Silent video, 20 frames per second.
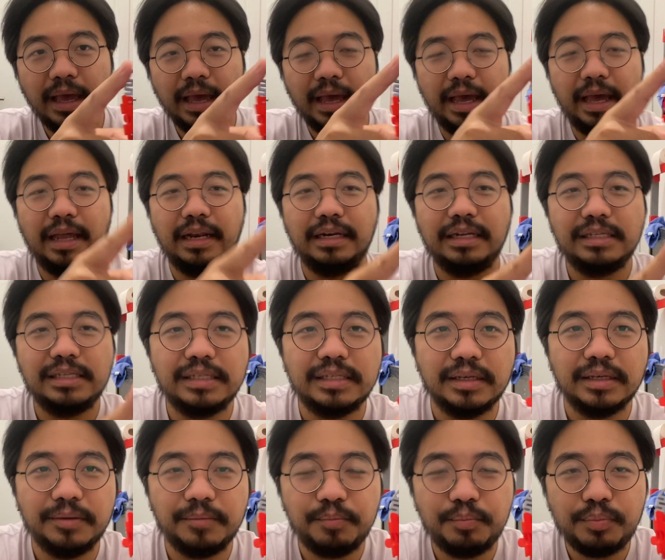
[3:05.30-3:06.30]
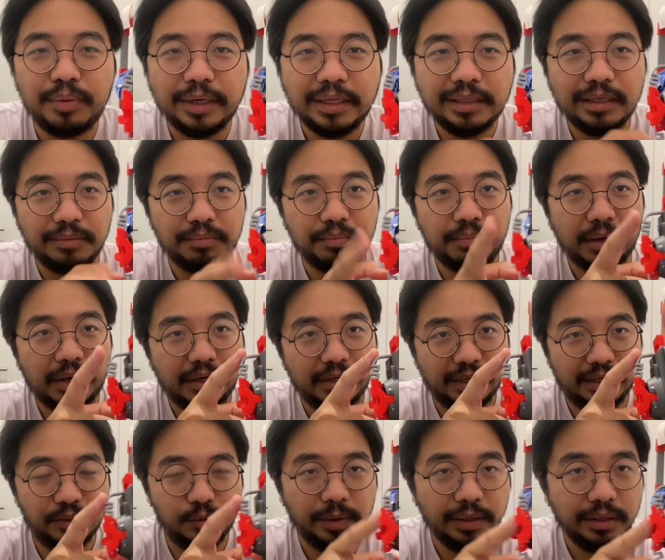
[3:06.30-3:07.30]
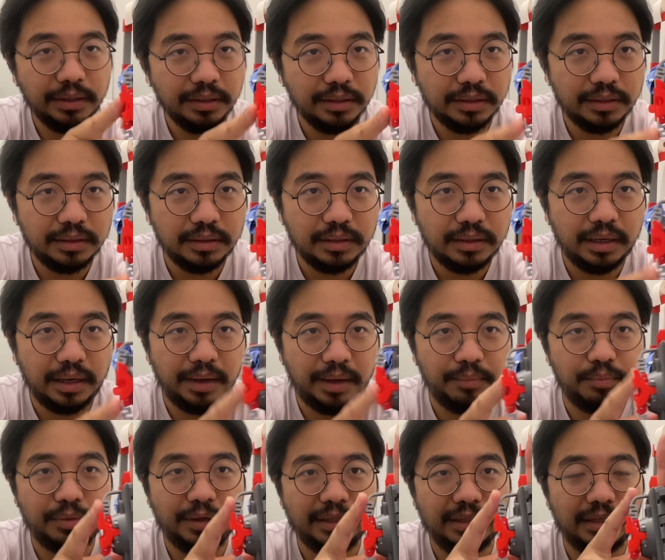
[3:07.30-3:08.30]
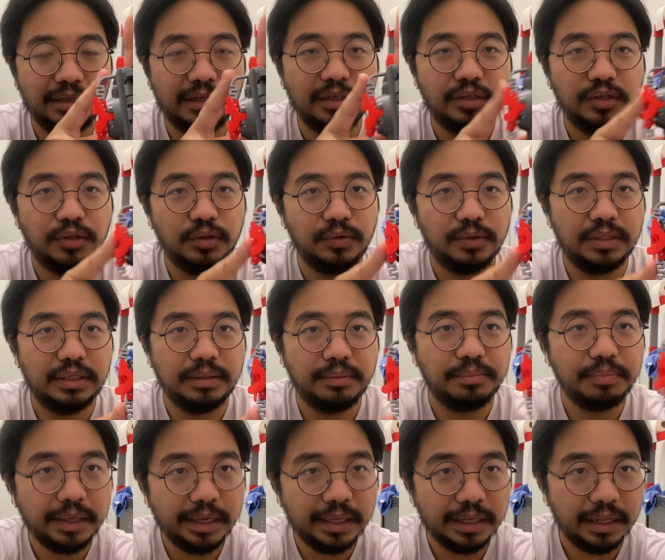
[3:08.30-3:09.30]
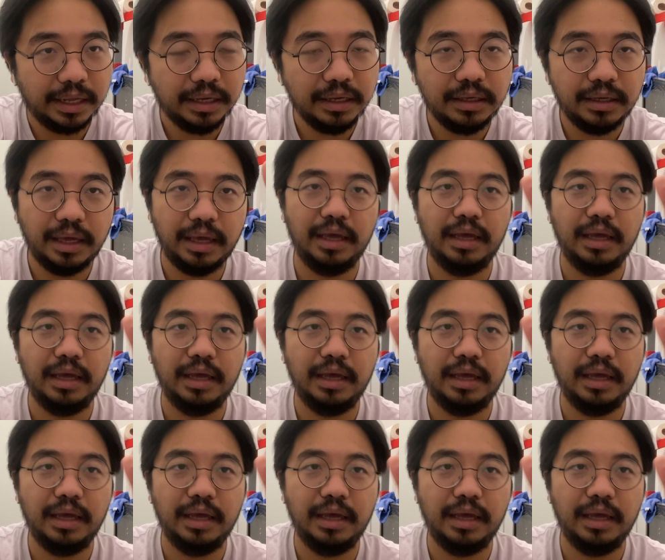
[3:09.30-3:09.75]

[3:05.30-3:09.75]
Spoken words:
and this is a printed part as well. I printed this using PLA.